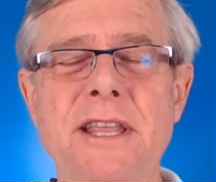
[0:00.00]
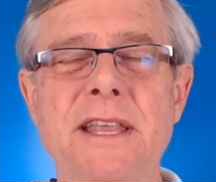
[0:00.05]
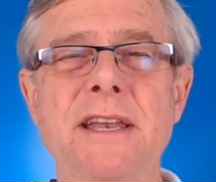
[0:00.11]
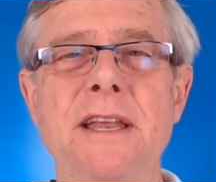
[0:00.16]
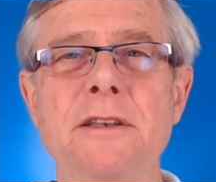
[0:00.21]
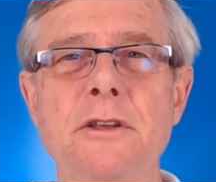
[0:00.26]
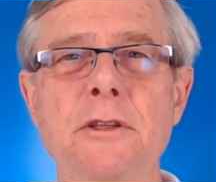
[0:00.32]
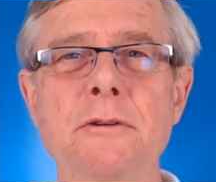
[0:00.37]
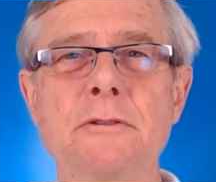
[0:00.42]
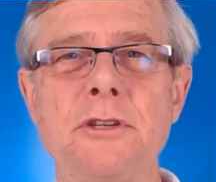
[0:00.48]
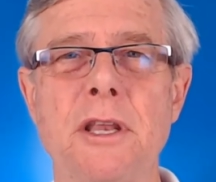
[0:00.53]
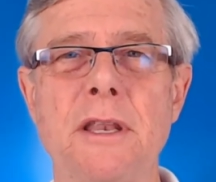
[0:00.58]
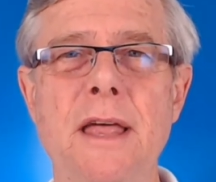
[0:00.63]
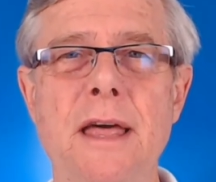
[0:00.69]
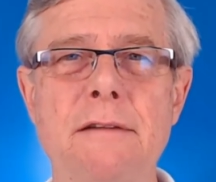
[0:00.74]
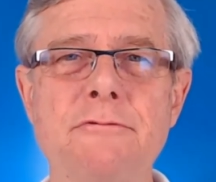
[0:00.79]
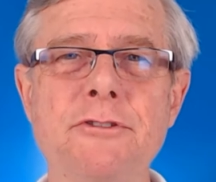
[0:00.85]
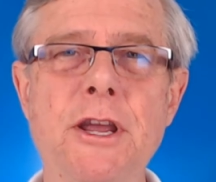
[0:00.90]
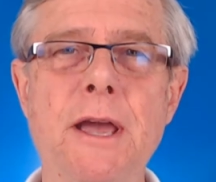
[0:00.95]
They didn't use a
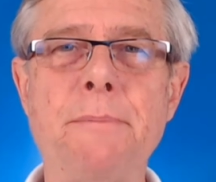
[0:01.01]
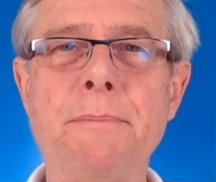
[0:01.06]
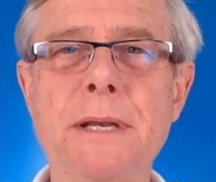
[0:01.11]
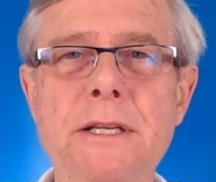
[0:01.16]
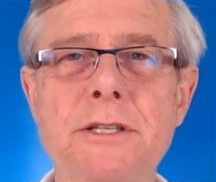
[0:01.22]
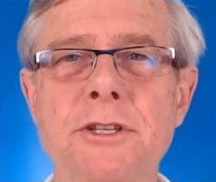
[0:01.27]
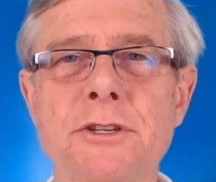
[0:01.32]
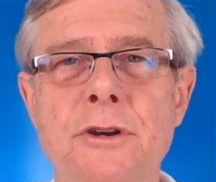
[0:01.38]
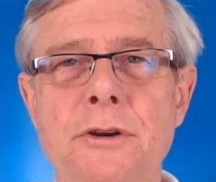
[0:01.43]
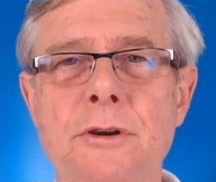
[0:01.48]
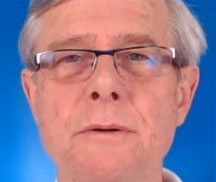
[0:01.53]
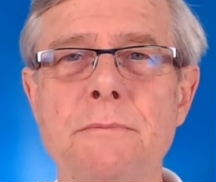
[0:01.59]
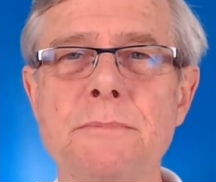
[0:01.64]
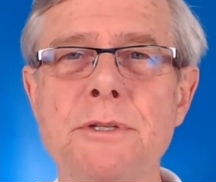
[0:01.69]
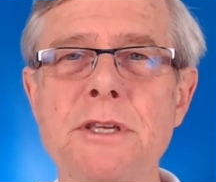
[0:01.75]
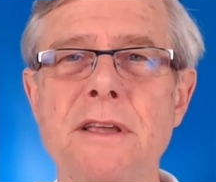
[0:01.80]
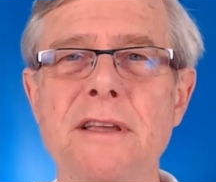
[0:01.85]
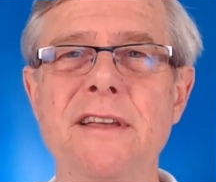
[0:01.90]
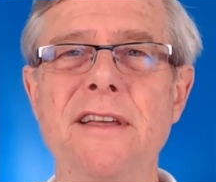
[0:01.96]
lot of Japanese
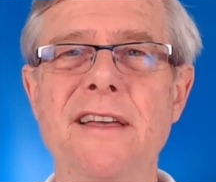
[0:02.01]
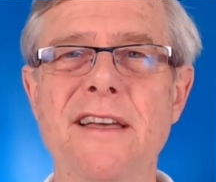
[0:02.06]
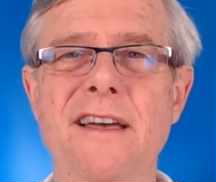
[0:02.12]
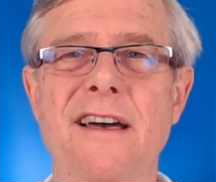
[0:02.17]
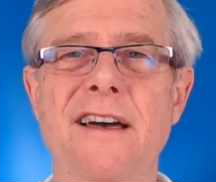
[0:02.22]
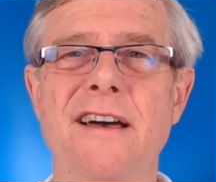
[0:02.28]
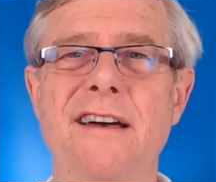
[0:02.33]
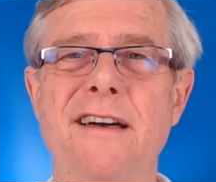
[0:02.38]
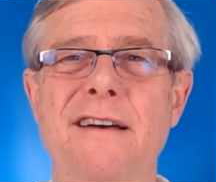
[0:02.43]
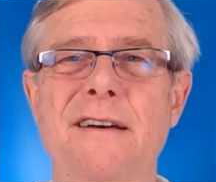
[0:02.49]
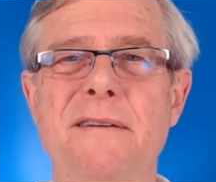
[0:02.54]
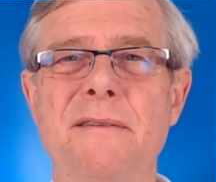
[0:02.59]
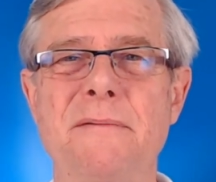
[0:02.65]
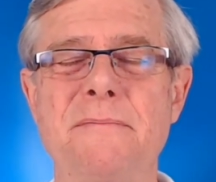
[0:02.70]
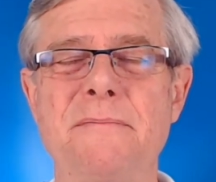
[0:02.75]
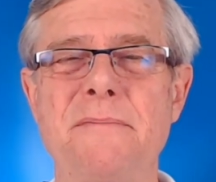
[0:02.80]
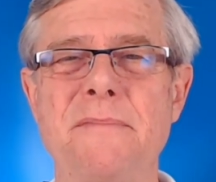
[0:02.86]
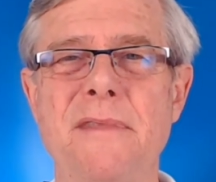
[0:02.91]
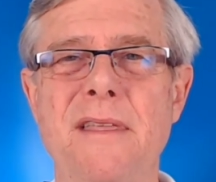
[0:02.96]
terms,
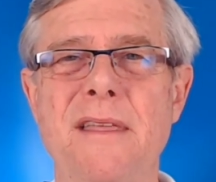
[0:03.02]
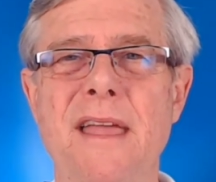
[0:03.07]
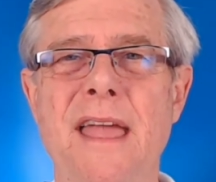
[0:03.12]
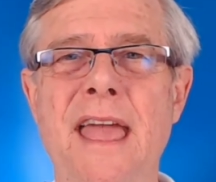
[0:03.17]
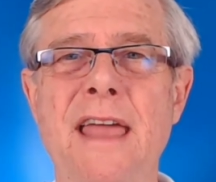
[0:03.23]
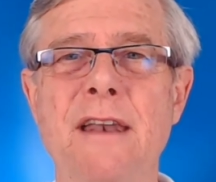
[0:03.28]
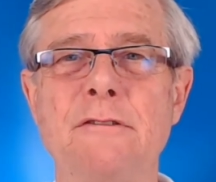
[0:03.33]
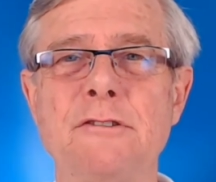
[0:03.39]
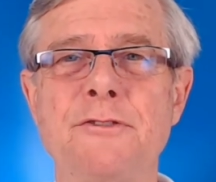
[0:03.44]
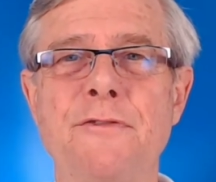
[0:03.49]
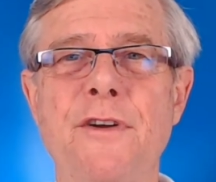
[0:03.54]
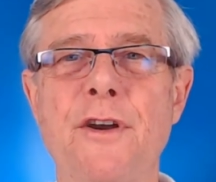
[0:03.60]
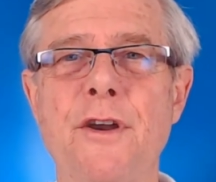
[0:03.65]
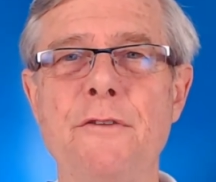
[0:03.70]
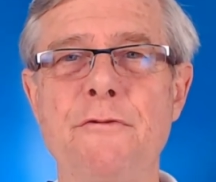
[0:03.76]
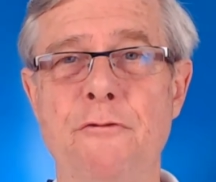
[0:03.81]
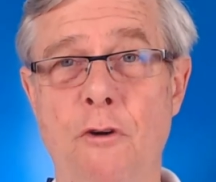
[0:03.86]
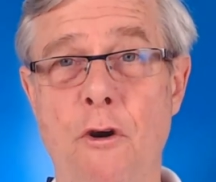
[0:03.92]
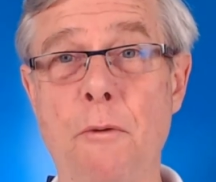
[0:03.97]
and it was
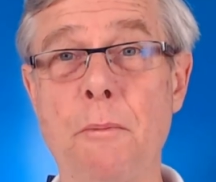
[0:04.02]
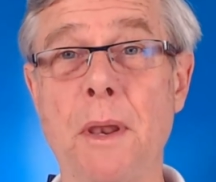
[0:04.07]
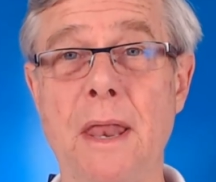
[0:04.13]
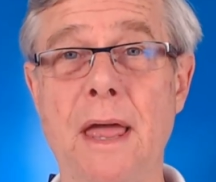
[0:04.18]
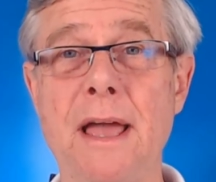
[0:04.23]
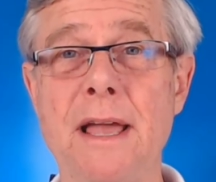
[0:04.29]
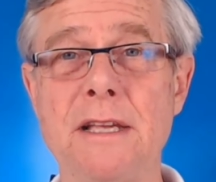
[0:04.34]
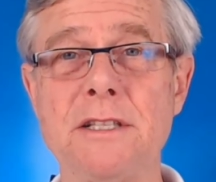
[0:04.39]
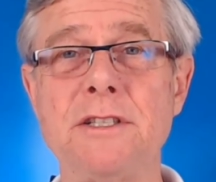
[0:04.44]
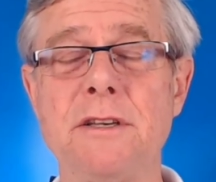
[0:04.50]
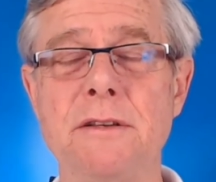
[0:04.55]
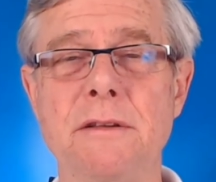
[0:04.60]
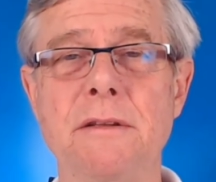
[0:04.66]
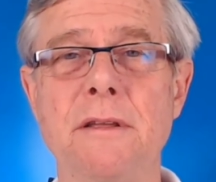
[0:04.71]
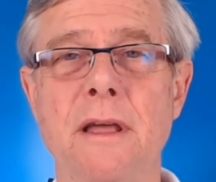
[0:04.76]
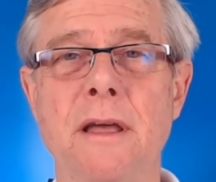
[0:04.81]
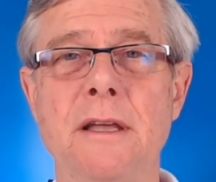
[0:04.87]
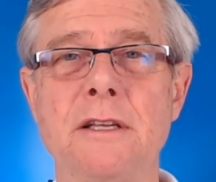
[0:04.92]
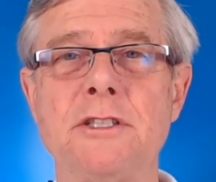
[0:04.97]
very formalized,
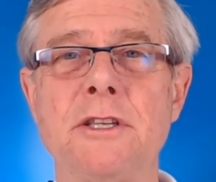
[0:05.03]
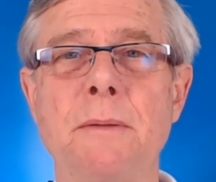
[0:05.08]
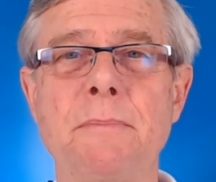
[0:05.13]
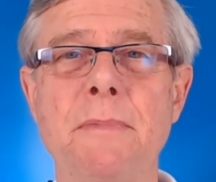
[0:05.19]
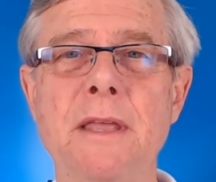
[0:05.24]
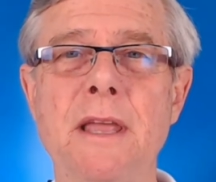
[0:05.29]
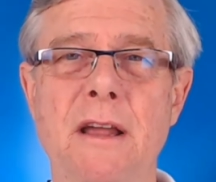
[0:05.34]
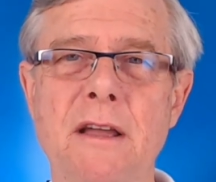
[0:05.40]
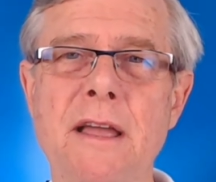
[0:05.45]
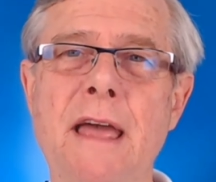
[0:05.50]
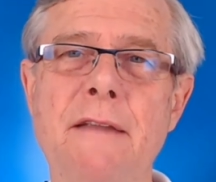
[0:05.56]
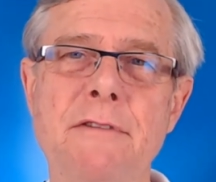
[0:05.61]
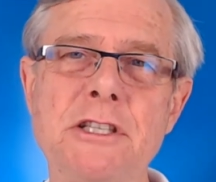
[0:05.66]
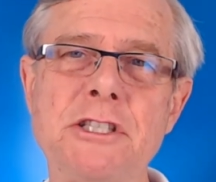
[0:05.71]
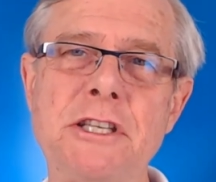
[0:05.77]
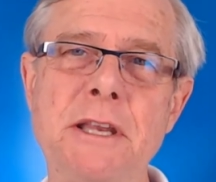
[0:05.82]
kind of a